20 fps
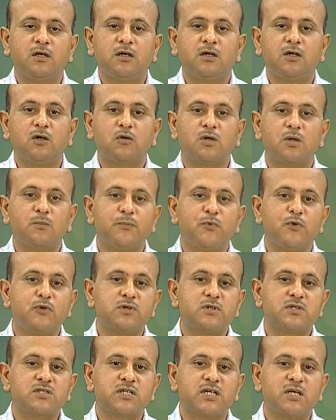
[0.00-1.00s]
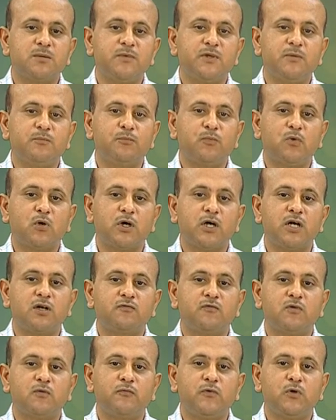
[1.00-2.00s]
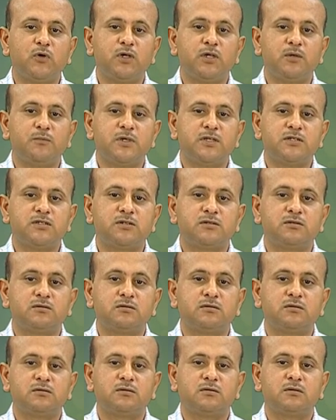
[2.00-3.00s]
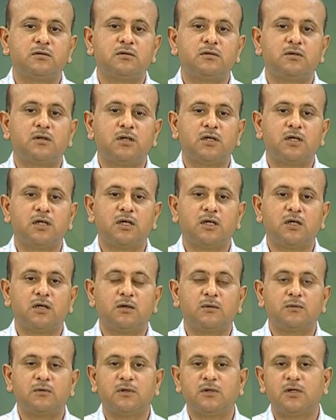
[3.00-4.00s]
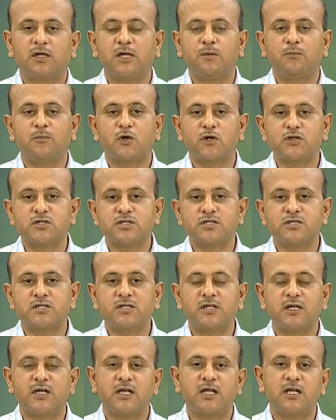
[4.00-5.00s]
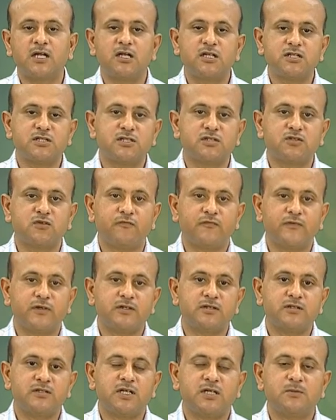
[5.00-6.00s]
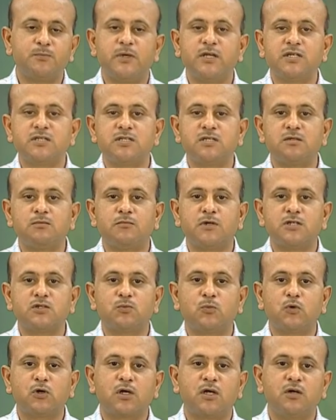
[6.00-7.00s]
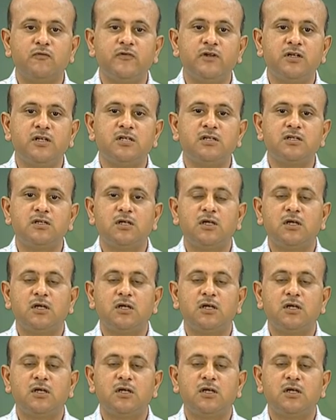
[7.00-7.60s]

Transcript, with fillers: Now, computers can be employed for viewing image uh, and processing and analysis of it that makes it much more convenient